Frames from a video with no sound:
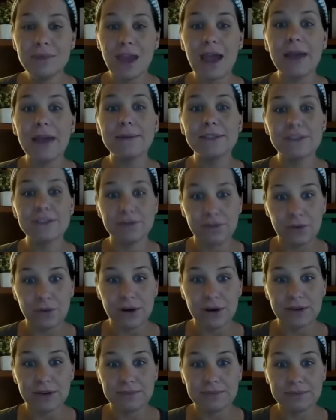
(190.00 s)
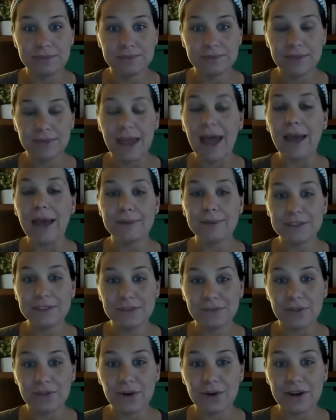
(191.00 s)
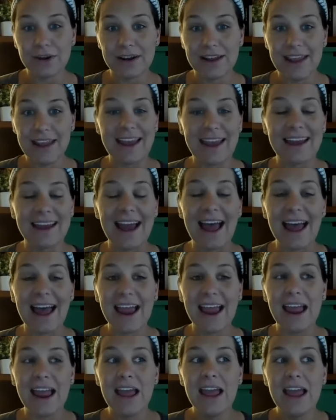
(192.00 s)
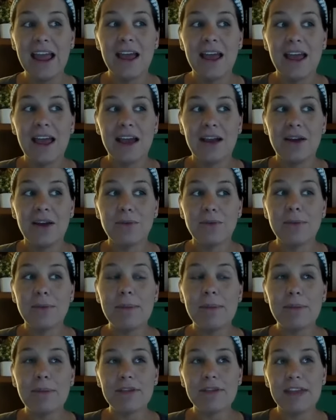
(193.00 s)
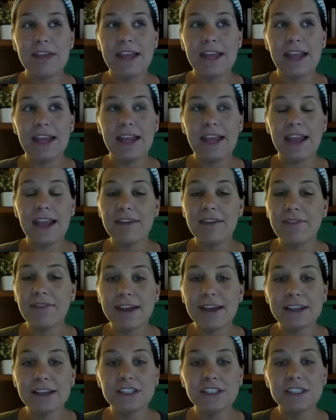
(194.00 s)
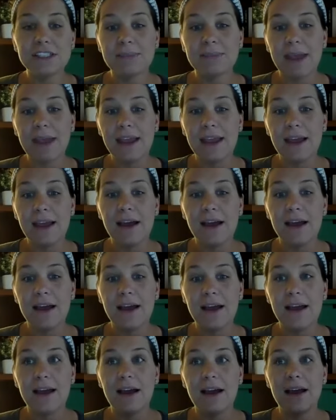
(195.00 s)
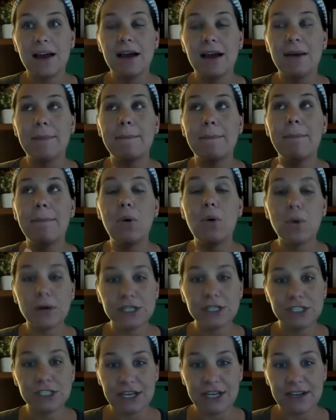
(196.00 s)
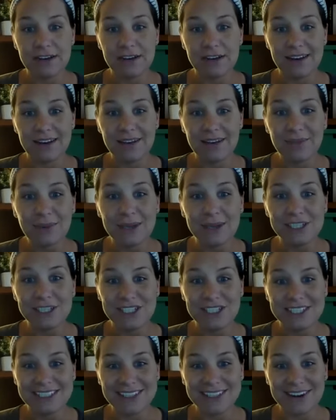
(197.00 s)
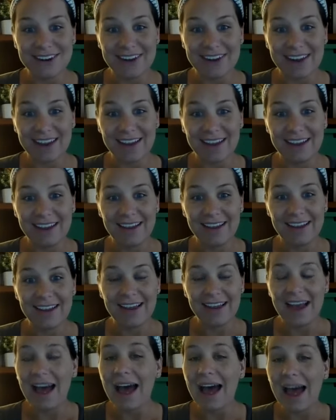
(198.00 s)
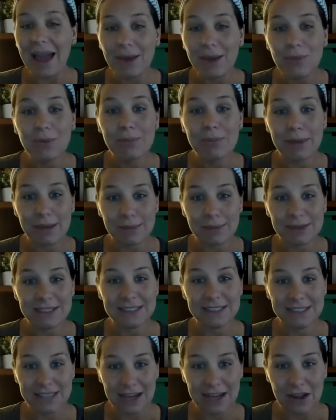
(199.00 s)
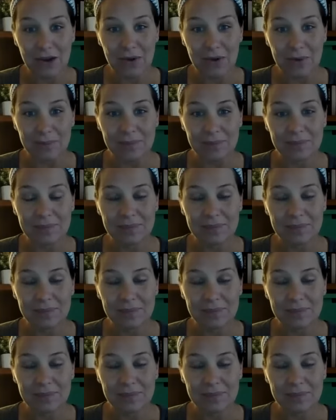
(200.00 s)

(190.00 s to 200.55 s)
I was floored. I was floored. And I remember thinking if I could just make a portion of what she is earning, I will be able to stay home.